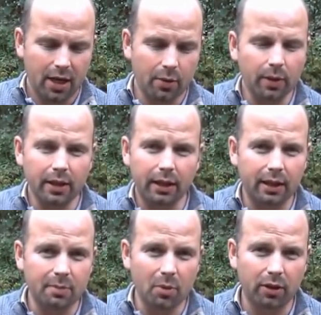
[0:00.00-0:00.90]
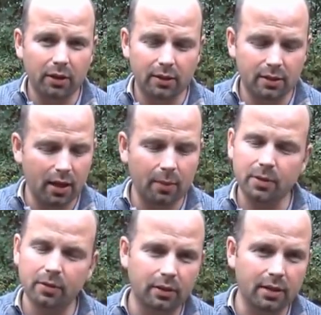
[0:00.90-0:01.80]
and when that gets mucky it's
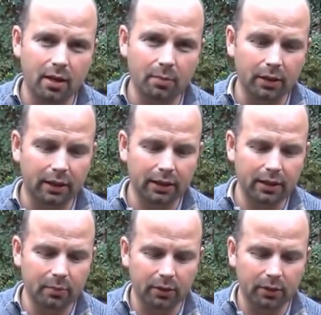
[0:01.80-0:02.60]
absolutely terrible to clean.